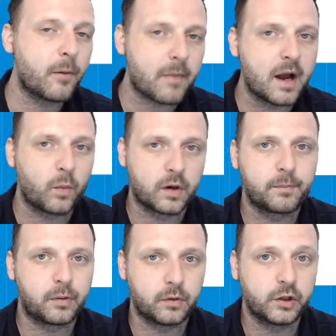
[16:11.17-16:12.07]
might want to
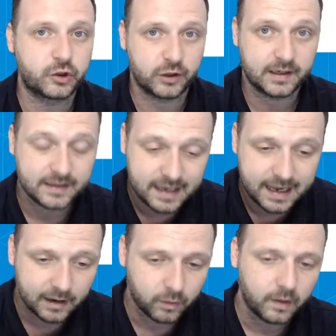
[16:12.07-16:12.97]
pull the trigger
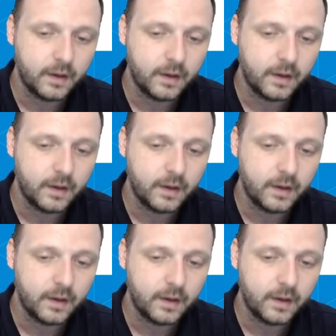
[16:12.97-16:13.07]
now.